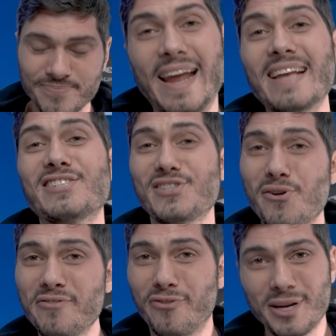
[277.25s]
Again,
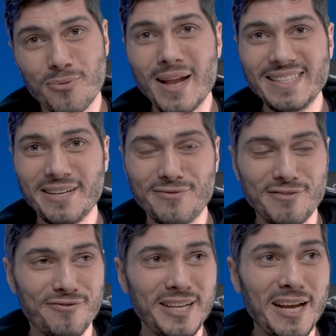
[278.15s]
sorry for the quality of the
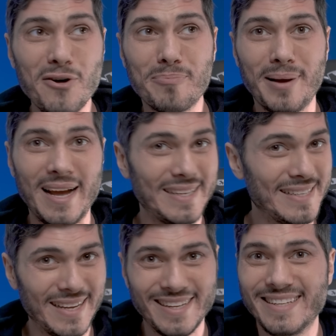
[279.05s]
video, but
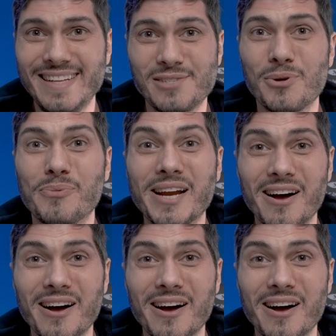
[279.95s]
that's what we